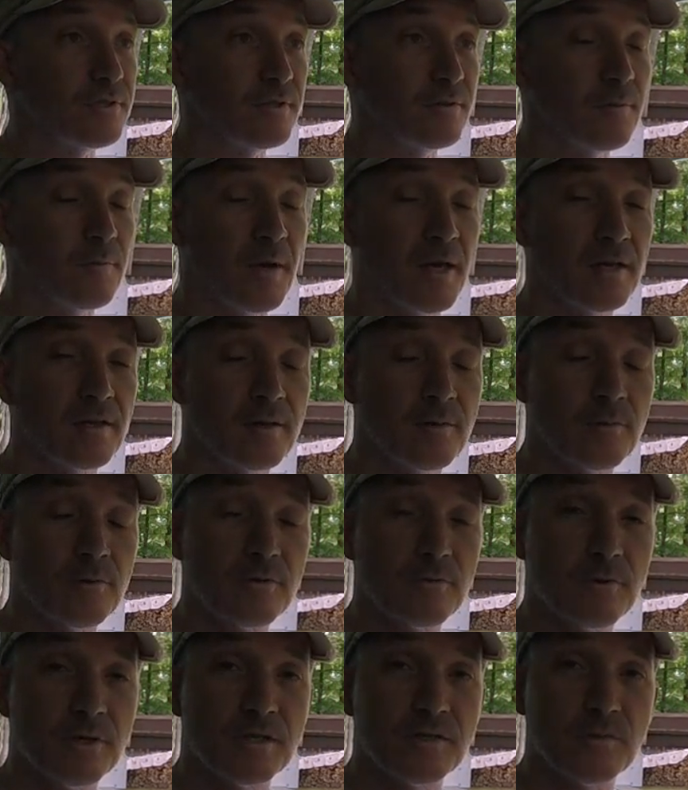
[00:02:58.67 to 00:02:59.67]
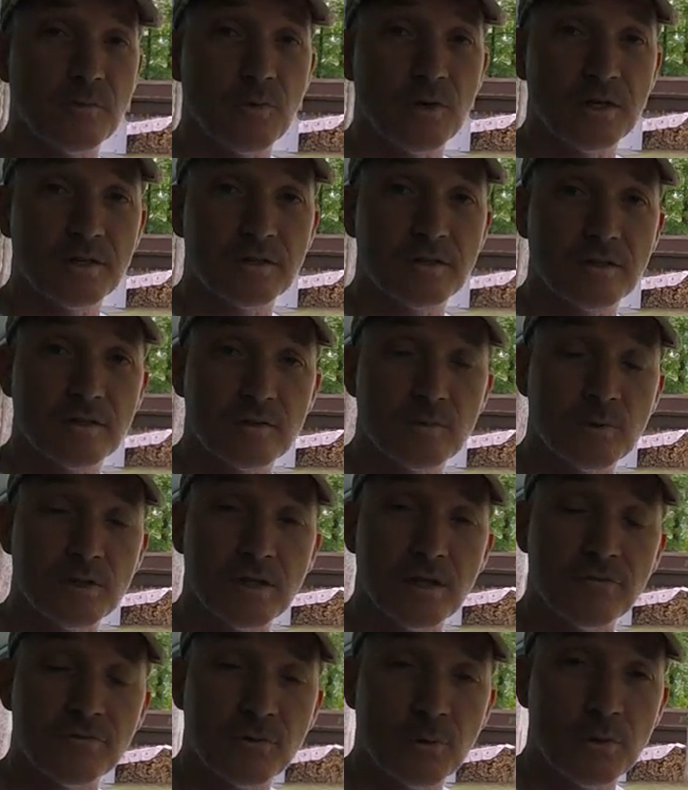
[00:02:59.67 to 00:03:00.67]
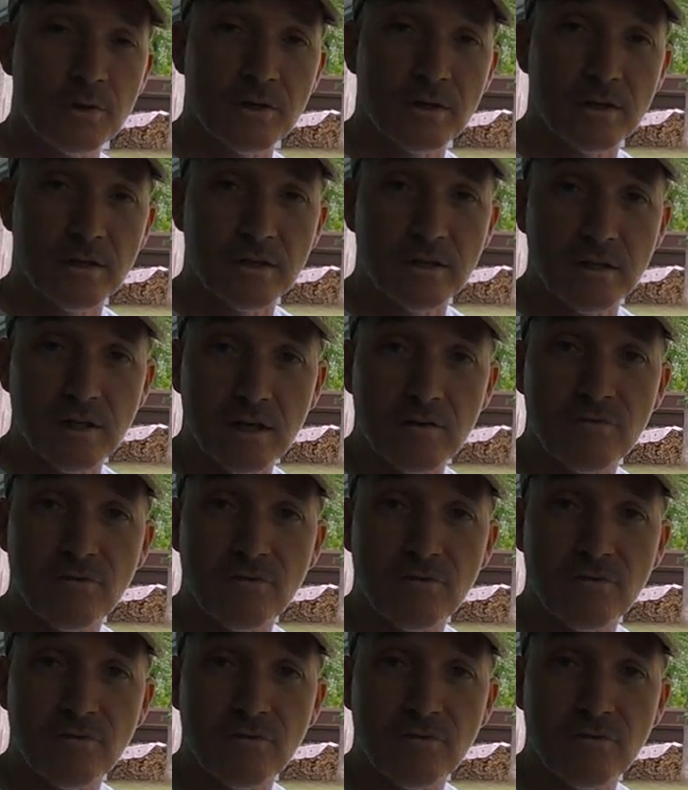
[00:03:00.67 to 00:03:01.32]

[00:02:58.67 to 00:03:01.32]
And the main reason was because we left Oregon at like